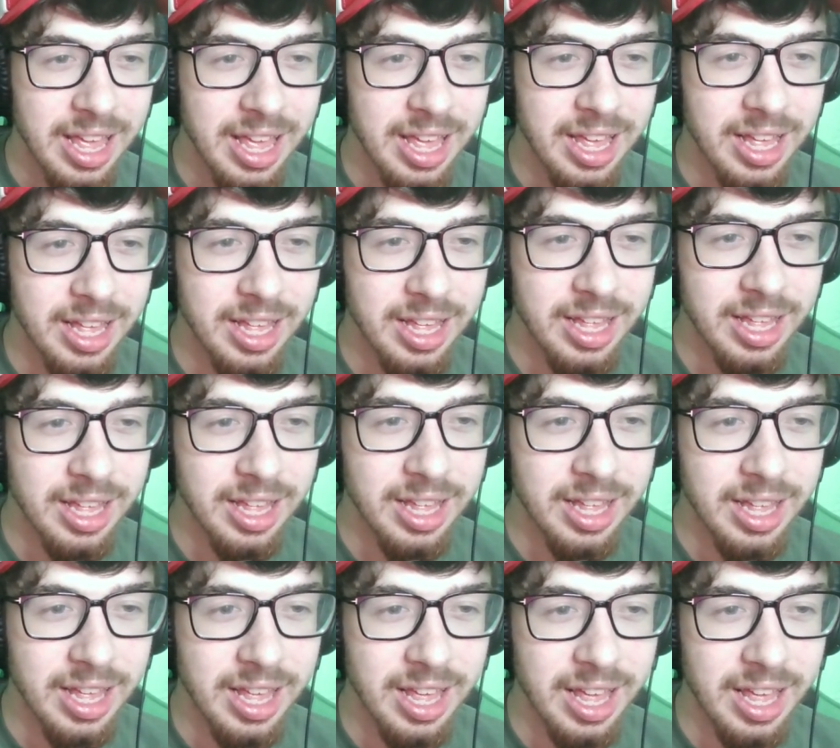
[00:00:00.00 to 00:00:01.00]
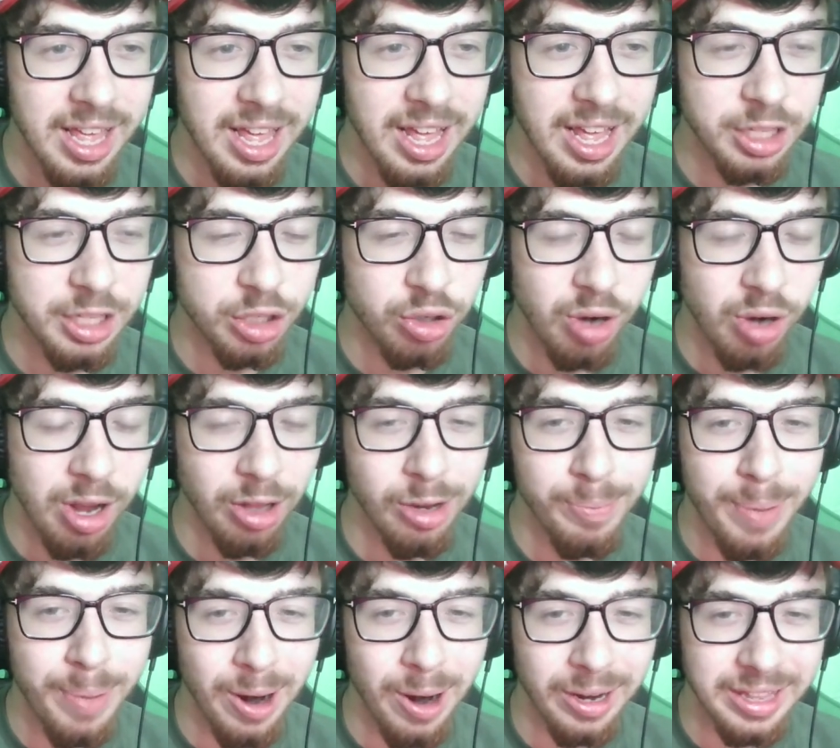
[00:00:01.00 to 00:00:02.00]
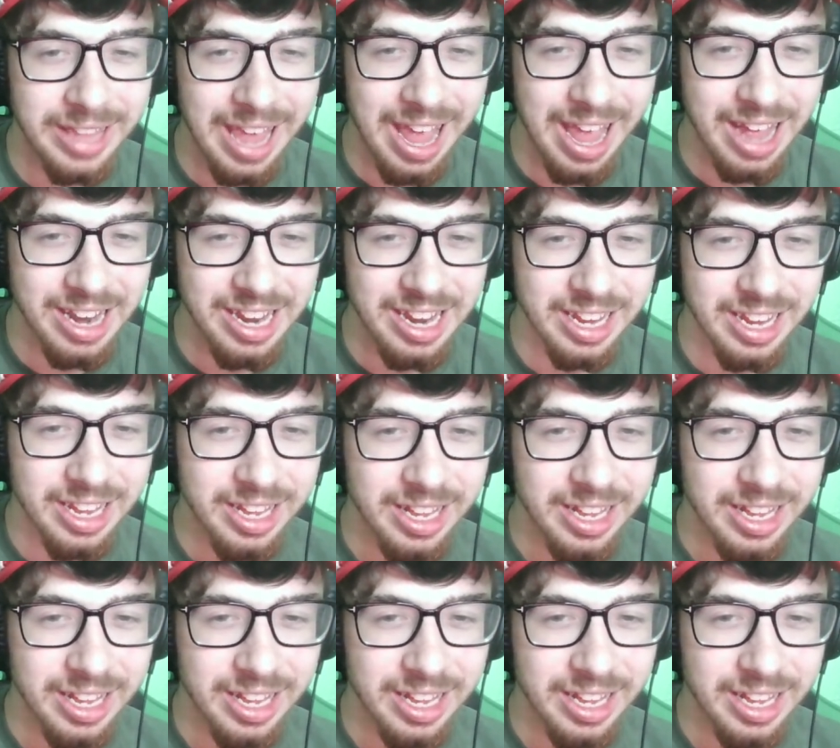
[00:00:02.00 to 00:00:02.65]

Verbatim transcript: feller live here? It's Wait, Trailer Park, Park Danny. Danny.